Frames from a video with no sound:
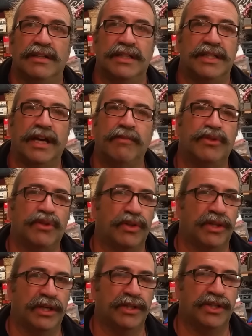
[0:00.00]
The same sort of
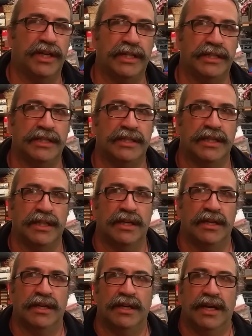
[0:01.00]
thing as Jason's.
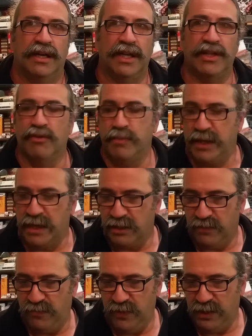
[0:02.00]
And then there'll be
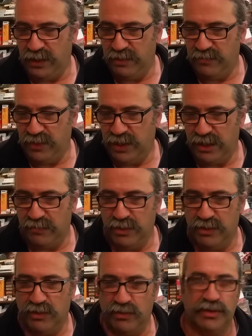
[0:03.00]
another Fairlane video
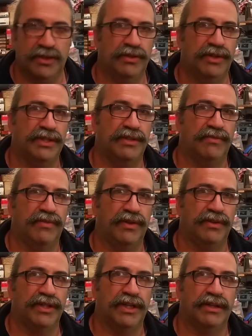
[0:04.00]
in not too distant
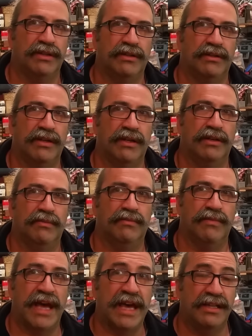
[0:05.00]
future,
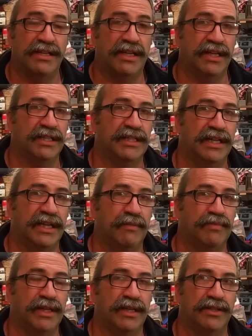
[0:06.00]
um, and an XC
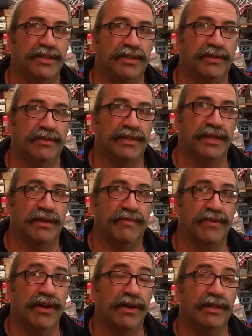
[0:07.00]
update too. So
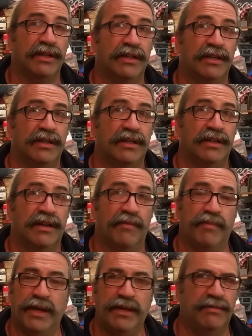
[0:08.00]
I've got,
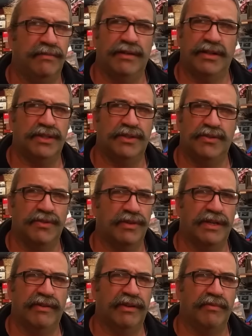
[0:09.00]
I've been
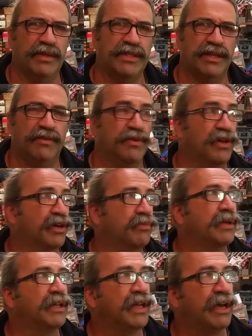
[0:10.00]
extraordinarily busy at work,
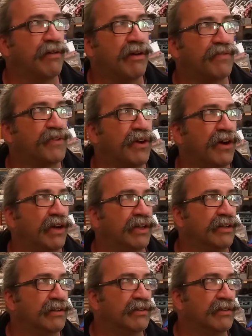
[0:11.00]
but now I've got